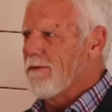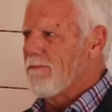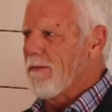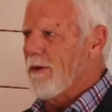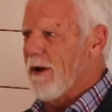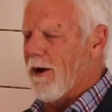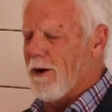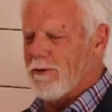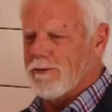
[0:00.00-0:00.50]

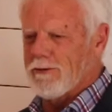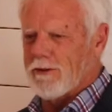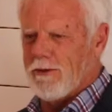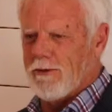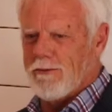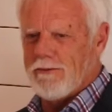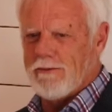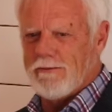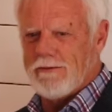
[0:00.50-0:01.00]
But
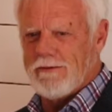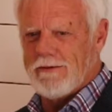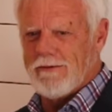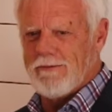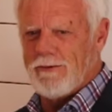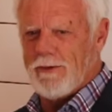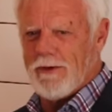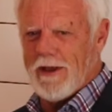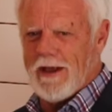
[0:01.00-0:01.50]
also,
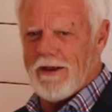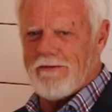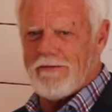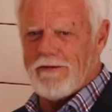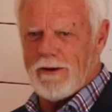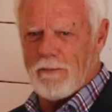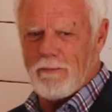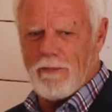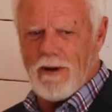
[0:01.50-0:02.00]
if you
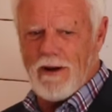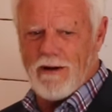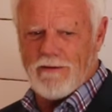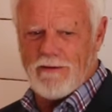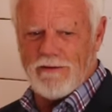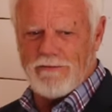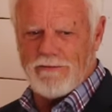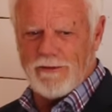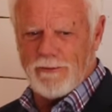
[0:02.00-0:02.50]
have an
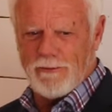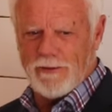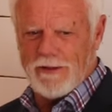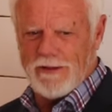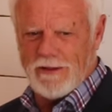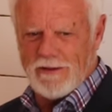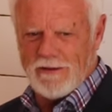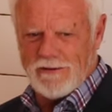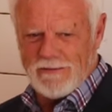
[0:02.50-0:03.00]
Apocrypha
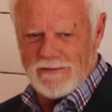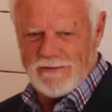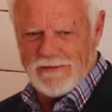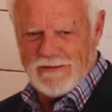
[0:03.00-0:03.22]
with you,